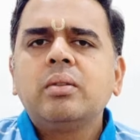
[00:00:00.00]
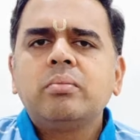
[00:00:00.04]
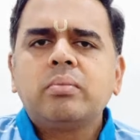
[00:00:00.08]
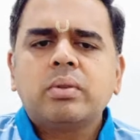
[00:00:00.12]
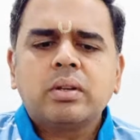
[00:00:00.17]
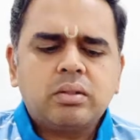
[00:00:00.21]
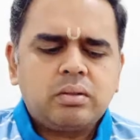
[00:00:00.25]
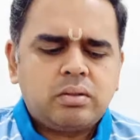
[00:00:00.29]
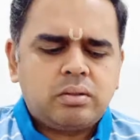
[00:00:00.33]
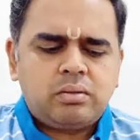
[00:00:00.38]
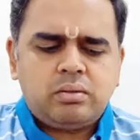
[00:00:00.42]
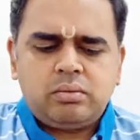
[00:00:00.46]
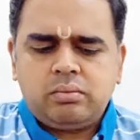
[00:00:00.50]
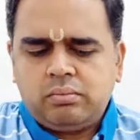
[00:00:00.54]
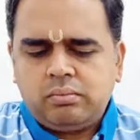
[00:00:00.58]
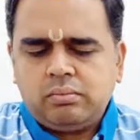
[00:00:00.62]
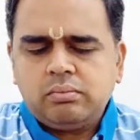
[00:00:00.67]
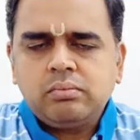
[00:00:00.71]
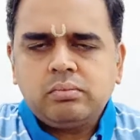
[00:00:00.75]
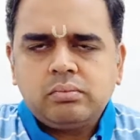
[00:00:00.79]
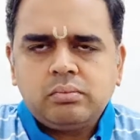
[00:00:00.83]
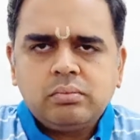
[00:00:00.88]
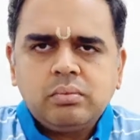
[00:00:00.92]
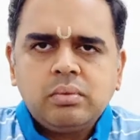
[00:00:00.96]
because
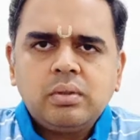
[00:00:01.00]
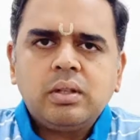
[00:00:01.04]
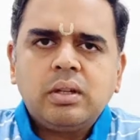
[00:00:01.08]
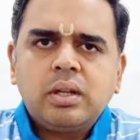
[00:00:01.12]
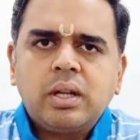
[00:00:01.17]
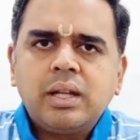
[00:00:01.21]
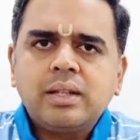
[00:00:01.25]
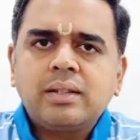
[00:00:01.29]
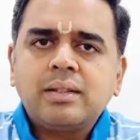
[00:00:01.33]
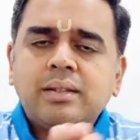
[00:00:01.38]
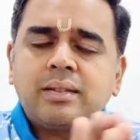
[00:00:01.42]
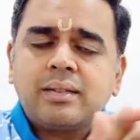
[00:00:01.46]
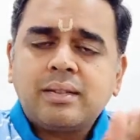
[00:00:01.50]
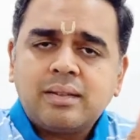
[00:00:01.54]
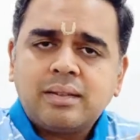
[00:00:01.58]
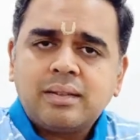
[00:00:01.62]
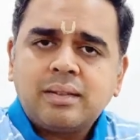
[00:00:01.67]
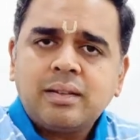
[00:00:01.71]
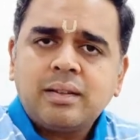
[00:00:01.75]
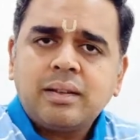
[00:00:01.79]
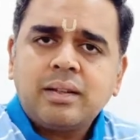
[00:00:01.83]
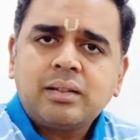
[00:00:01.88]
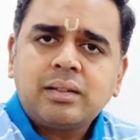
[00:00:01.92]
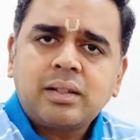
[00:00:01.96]
it's
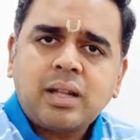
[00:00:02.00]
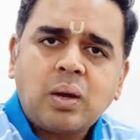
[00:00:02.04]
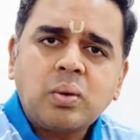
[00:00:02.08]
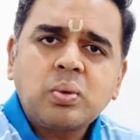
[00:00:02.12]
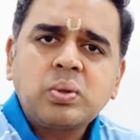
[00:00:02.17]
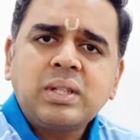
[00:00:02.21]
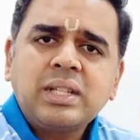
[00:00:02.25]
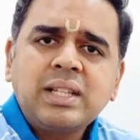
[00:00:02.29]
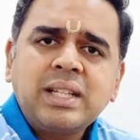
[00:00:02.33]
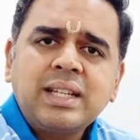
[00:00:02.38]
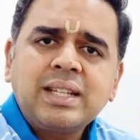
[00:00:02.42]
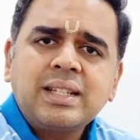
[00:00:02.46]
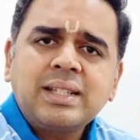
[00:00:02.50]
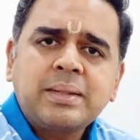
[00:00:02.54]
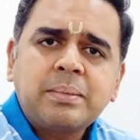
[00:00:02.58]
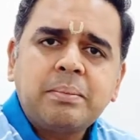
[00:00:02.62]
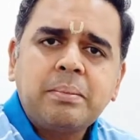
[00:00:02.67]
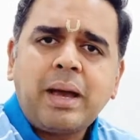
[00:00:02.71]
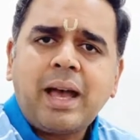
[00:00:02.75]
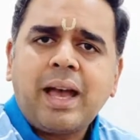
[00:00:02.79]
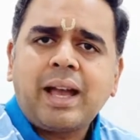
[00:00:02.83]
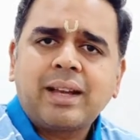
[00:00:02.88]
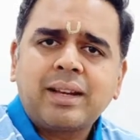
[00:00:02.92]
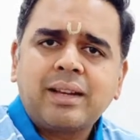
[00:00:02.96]
1,000 years
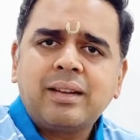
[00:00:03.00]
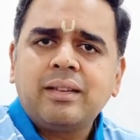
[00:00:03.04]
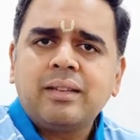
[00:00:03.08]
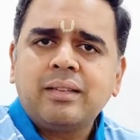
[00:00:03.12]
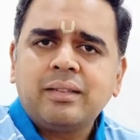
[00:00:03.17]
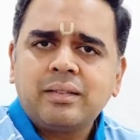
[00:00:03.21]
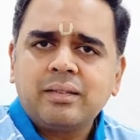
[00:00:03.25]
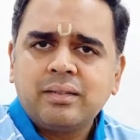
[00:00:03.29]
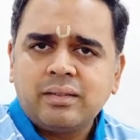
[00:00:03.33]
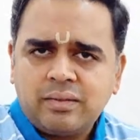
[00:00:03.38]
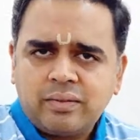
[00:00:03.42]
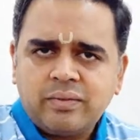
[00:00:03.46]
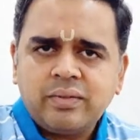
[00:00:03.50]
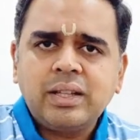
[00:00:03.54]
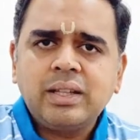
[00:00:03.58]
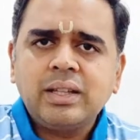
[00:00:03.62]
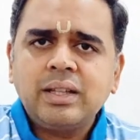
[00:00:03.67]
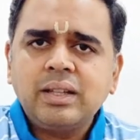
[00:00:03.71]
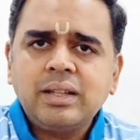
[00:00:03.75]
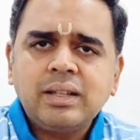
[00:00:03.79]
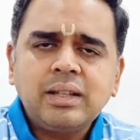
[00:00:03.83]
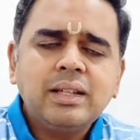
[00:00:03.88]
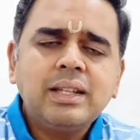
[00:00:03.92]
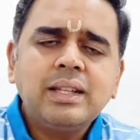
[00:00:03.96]
back
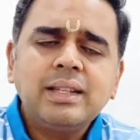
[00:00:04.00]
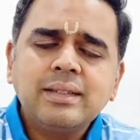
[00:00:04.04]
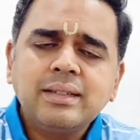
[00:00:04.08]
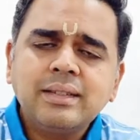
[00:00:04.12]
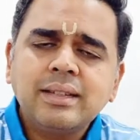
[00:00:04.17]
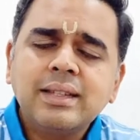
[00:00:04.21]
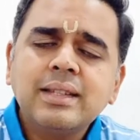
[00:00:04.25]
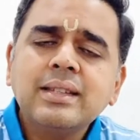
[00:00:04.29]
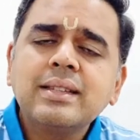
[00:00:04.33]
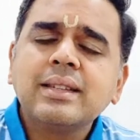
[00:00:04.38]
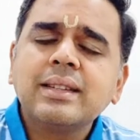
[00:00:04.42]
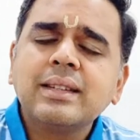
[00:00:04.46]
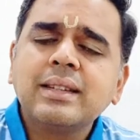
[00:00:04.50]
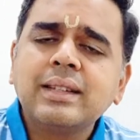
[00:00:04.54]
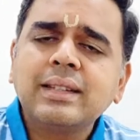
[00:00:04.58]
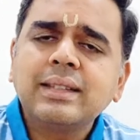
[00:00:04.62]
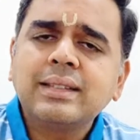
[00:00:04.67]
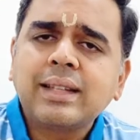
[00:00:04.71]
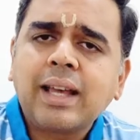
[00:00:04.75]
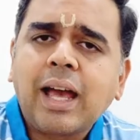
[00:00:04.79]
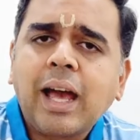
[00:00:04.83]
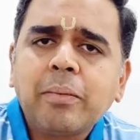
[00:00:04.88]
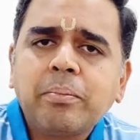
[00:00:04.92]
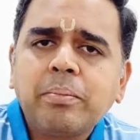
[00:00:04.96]
when these
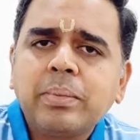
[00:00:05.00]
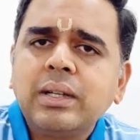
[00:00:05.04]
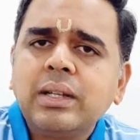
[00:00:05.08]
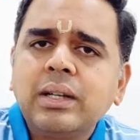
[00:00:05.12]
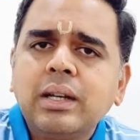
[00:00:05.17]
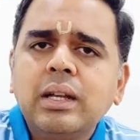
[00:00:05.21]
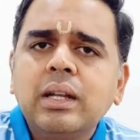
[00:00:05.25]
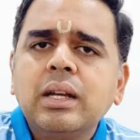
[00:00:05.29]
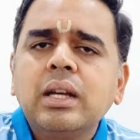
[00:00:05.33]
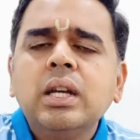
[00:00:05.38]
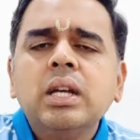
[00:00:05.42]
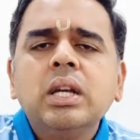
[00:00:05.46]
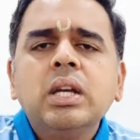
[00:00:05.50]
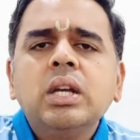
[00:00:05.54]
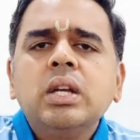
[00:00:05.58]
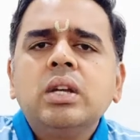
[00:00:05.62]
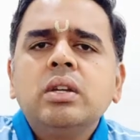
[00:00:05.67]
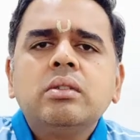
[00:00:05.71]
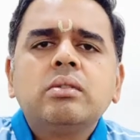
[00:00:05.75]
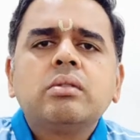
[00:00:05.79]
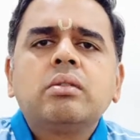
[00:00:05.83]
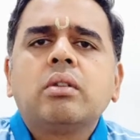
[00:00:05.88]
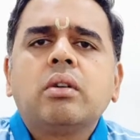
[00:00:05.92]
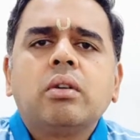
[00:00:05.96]
incidents happened.
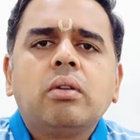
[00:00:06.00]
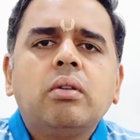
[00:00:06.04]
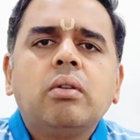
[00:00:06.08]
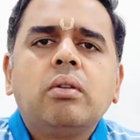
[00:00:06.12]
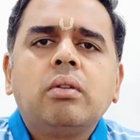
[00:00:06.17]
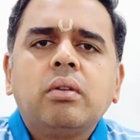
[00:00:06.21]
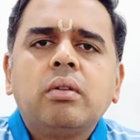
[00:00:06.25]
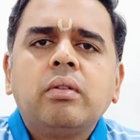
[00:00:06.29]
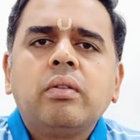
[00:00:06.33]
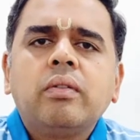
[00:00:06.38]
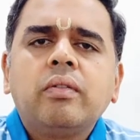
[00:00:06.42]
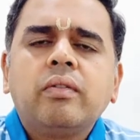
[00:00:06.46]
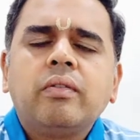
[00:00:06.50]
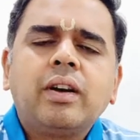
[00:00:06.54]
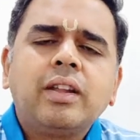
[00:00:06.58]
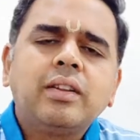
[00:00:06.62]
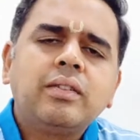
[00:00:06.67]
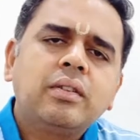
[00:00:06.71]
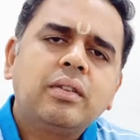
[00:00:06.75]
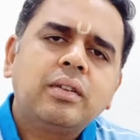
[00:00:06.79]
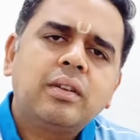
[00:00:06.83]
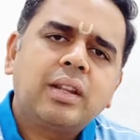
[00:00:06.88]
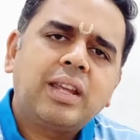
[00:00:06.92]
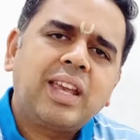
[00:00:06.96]
So
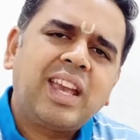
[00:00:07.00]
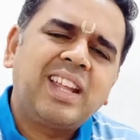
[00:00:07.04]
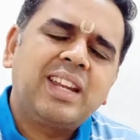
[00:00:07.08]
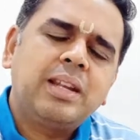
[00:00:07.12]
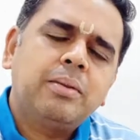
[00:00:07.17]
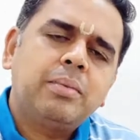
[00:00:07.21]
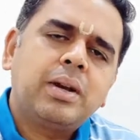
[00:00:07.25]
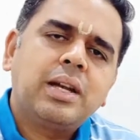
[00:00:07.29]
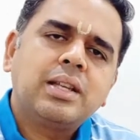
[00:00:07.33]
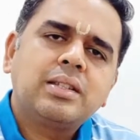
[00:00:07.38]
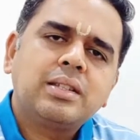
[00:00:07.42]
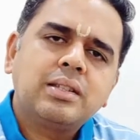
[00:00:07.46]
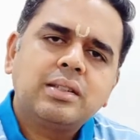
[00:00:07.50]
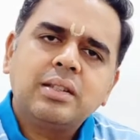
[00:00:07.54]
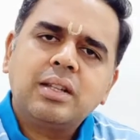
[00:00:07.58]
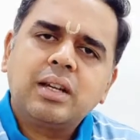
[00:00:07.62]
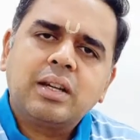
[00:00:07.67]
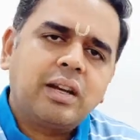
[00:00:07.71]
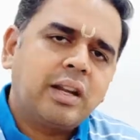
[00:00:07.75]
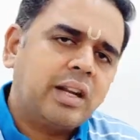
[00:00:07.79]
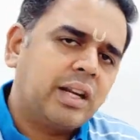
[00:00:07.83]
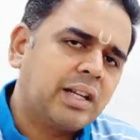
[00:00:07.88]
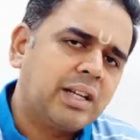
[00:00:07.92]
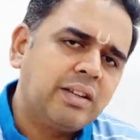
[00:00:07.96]
one can imagine the
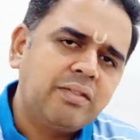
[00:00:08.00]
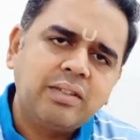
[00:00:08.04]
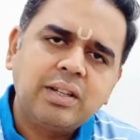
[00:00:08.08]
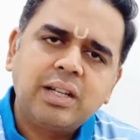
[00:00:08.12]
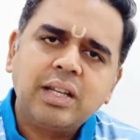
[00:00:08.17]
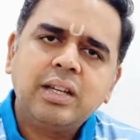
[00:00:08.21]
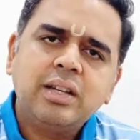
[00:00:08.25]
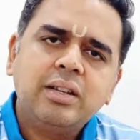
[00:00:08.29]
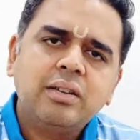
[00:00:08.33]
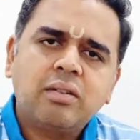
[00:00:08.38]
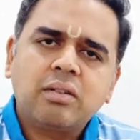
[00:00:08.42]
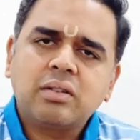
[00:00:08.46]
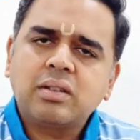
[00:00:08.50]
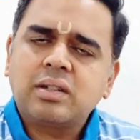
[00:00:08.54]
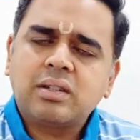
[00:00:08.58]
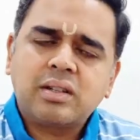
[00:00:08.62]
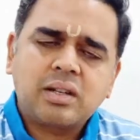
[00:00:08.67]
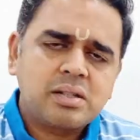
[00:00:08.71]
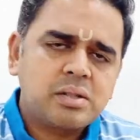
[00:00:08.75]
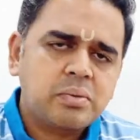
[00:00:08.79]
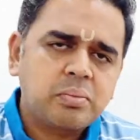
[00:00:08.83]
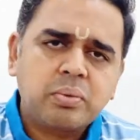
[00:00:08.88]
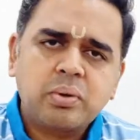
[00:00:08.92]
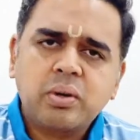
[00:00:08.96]
connectivity or the
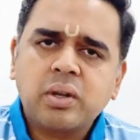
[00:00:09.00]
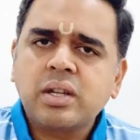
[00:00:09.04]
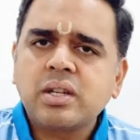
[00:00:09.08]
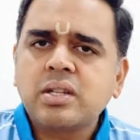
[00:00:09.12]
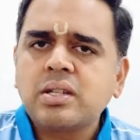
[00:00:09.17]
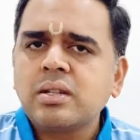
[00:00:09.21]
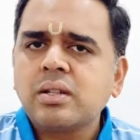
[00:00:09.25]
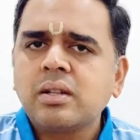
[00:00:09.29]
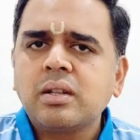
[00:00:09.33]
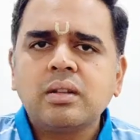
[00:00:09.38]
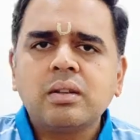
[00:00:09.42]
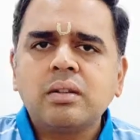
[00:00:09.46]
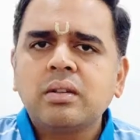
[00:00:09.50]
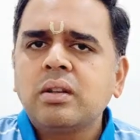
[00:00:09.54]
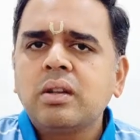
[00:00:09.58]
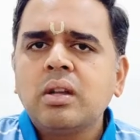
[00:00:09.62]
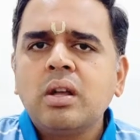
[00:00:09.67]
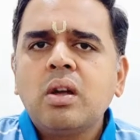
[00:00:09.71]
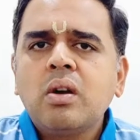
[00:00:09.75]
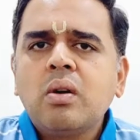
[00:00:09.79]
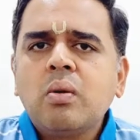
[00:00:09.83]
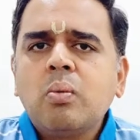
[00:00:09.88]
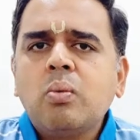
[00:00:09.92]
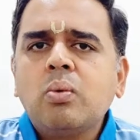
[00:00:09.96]
transportation
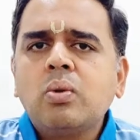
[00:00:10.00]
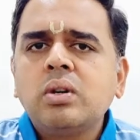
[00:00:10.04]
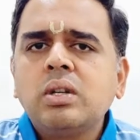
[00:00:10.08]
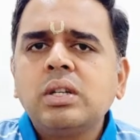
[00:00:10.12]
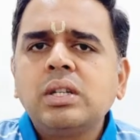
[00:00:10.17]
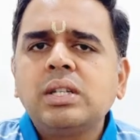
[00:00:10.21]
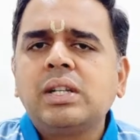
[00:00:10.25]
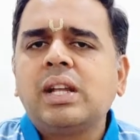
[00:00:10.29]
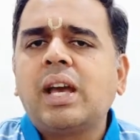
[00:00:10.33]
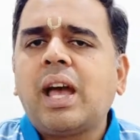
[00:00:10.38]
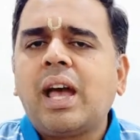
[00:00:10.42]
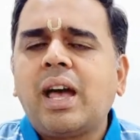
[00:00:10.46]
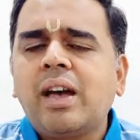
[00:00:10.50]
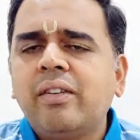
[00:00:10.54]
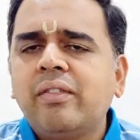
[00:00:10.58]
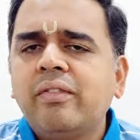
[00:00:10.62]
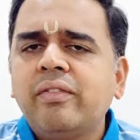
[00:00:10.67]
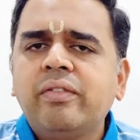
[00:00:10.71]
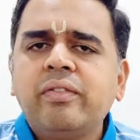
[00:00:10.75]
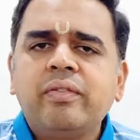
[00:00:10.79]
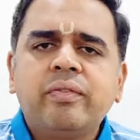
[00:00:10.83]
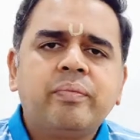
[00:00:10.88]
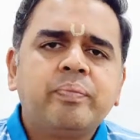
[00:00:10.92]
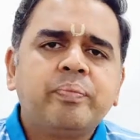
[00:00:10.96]
wouldn't
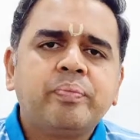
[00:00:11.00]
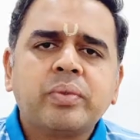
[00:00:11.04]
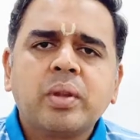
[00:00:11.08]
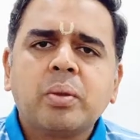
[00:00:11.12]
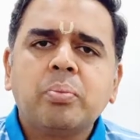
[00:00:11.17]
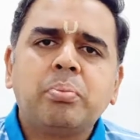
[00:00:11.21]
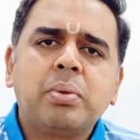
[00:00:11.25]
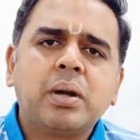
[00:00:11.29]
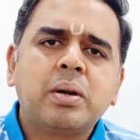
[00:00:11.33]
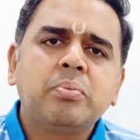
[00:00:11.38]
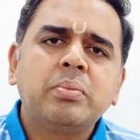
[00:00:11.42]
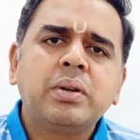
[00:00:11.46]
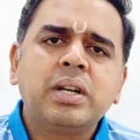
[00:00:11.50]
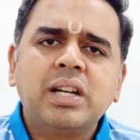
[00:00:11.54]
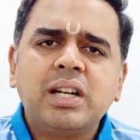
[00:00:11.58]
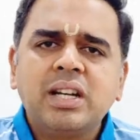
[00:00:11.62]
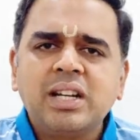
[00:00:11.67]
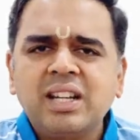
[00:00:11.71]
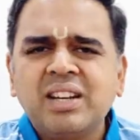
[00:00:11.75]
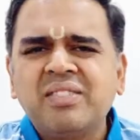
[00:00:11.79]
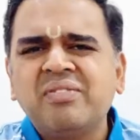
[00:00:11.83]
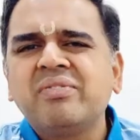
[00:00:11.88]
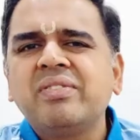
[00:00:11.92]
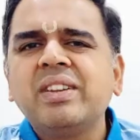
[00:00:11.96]
have
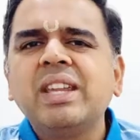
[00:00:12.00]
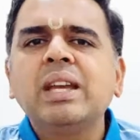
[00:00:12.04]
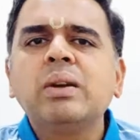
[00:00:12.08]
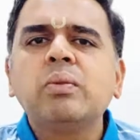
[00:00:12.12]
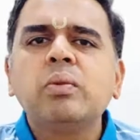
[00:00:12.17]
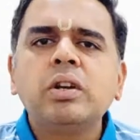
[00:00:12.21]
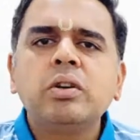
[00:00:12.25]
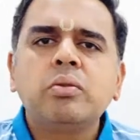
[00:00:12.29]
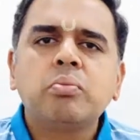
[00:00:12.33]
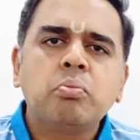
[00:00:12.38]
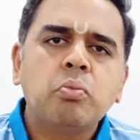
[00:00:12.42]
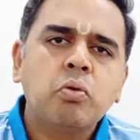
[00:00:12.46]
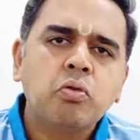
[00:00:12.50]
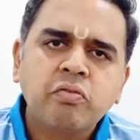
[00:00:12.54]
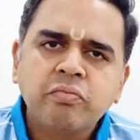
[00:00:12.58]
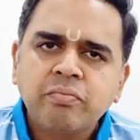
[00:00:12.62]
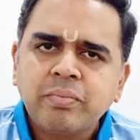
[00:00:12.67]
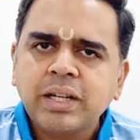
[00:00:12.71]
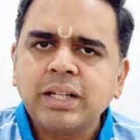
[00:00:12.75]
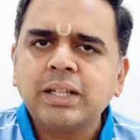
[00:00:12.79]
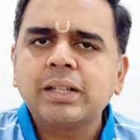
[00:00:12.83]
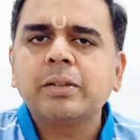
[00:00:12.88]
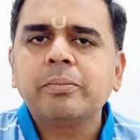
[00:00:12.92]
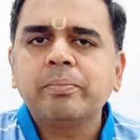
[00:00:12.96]
permitted a frequent
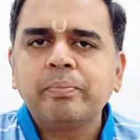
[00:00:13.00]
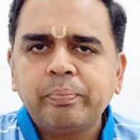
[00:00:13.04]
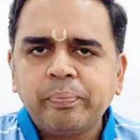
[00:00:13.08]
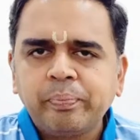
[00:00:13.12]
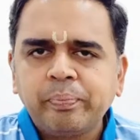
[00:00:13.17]
movement